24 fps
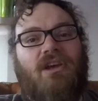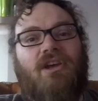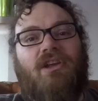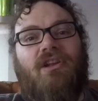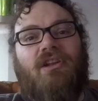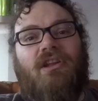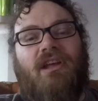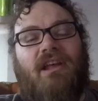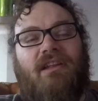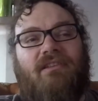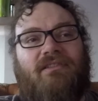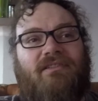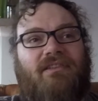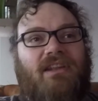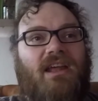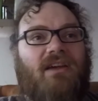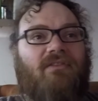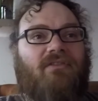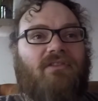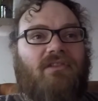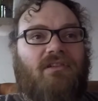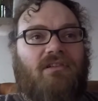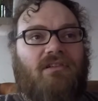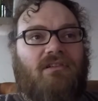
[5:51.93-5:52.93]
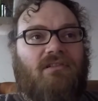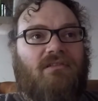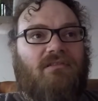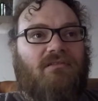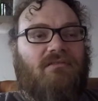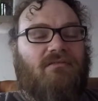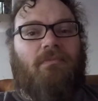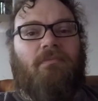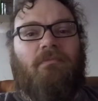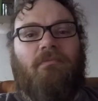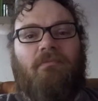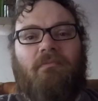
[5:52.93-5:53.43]
It's never
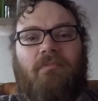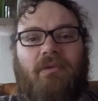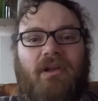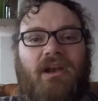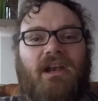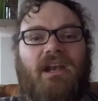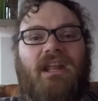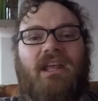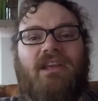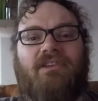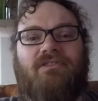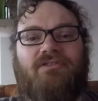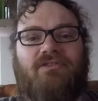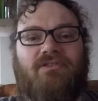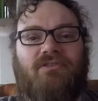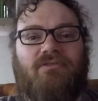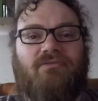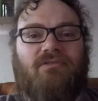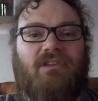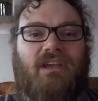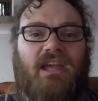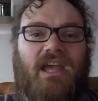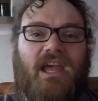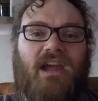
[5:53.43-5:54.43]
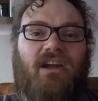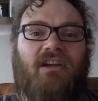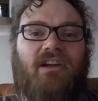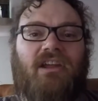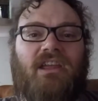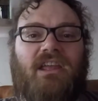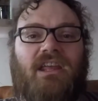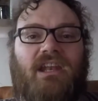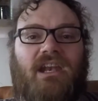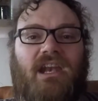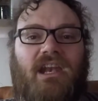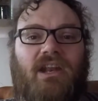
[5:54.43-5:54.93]
been an issue carrying
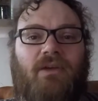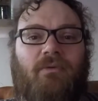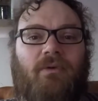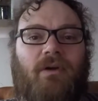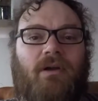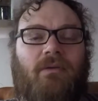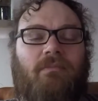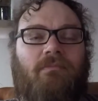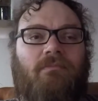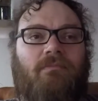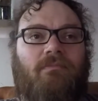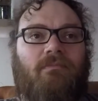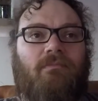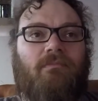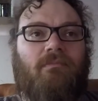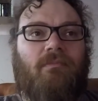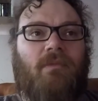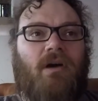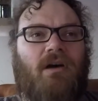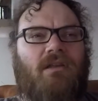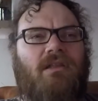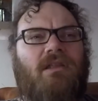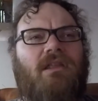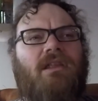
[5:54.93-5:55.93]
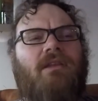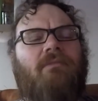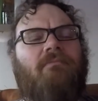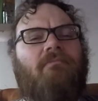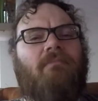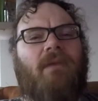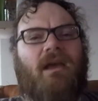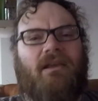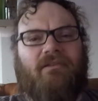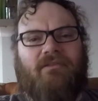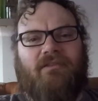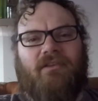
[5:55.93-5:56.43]
it anywhere other than
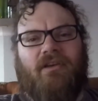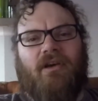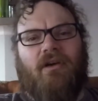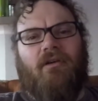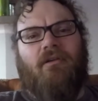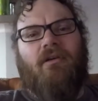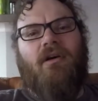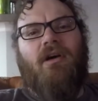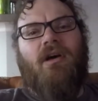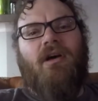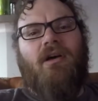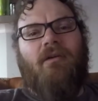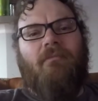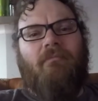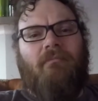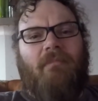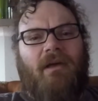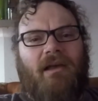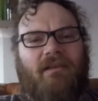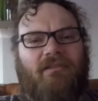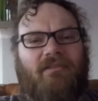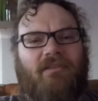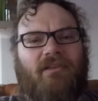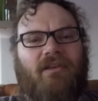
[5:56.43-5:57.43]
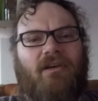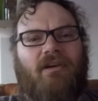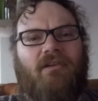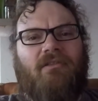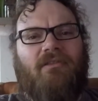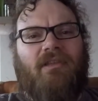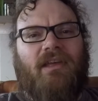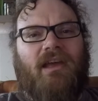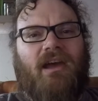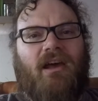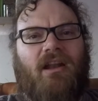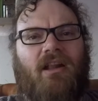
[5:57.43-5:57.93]
Mexico. Mexico,
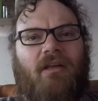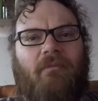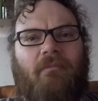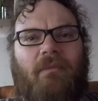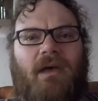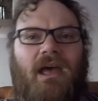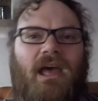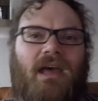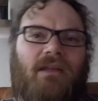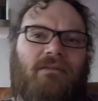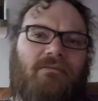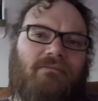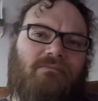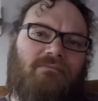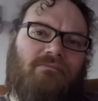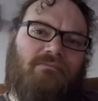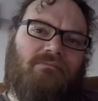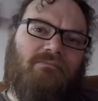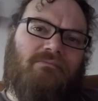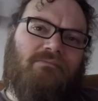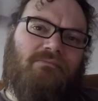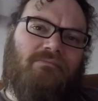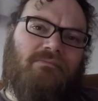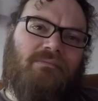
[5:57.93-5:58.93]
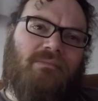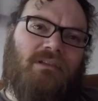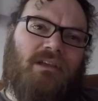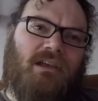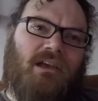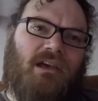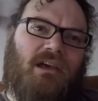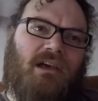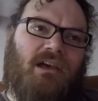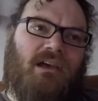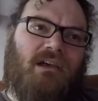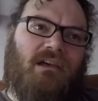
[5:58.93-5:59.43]
they got all mad,
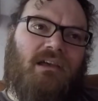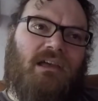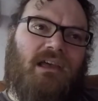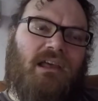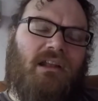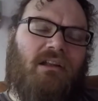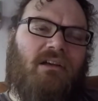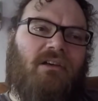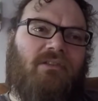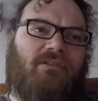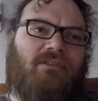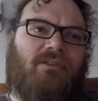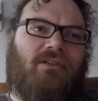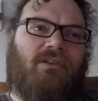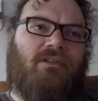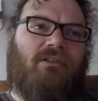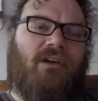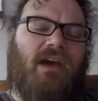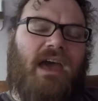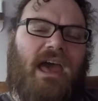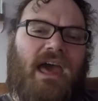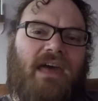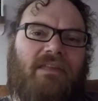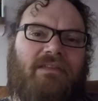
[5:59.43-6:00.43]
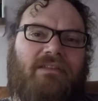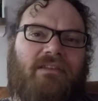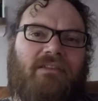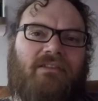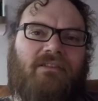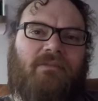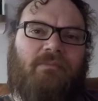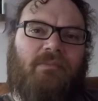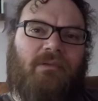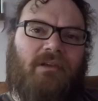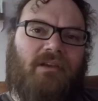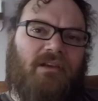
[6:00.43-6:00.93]
and also Athens
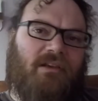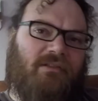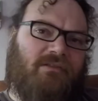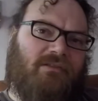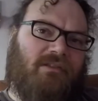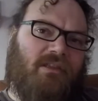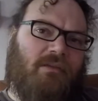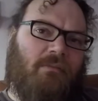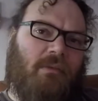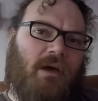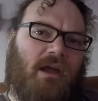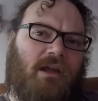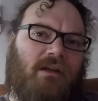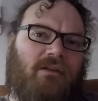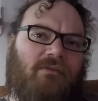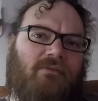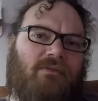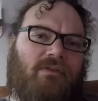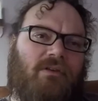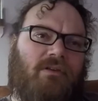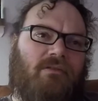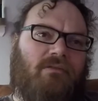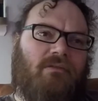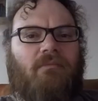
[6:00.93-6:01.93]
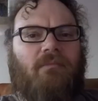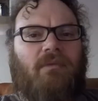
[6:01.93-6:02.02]
because of the microphone.